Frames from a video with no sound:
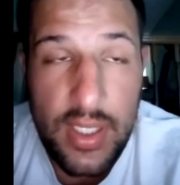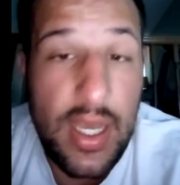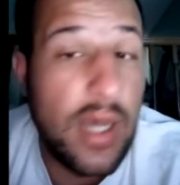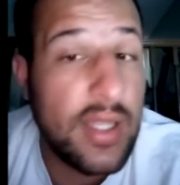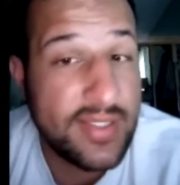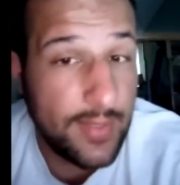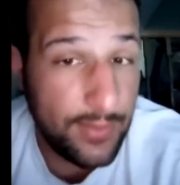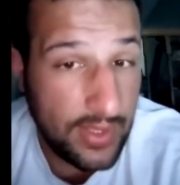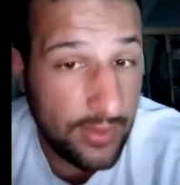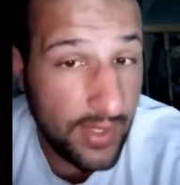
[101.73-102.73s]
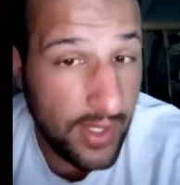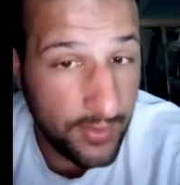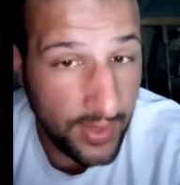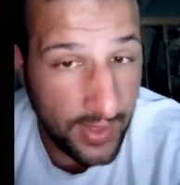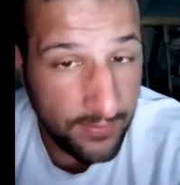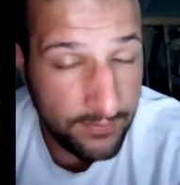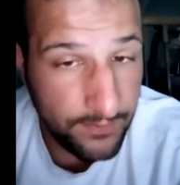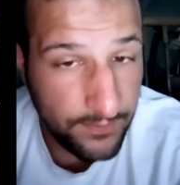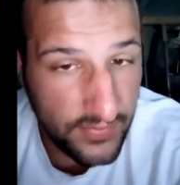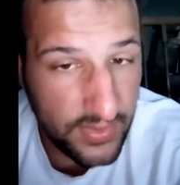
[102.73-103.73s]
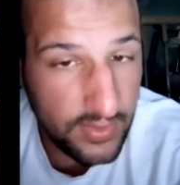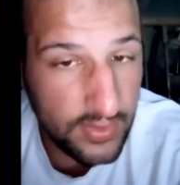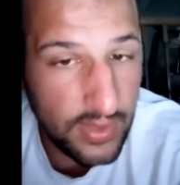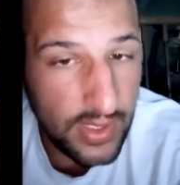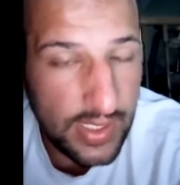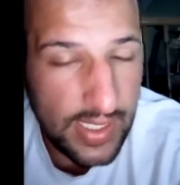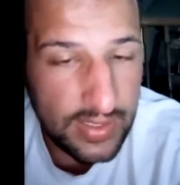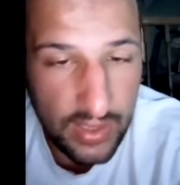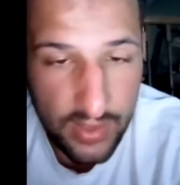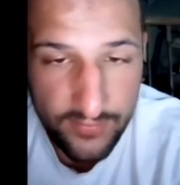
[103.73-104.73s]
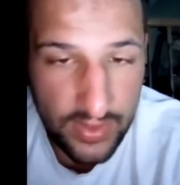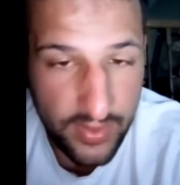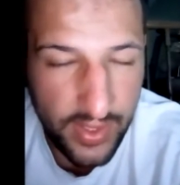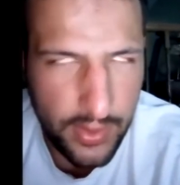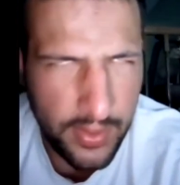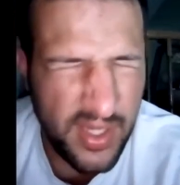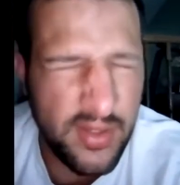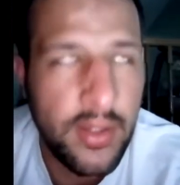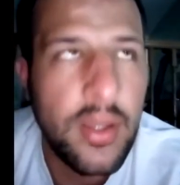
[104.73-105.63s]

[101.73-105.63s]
All except Larry Hogan. I love Larry Hogan.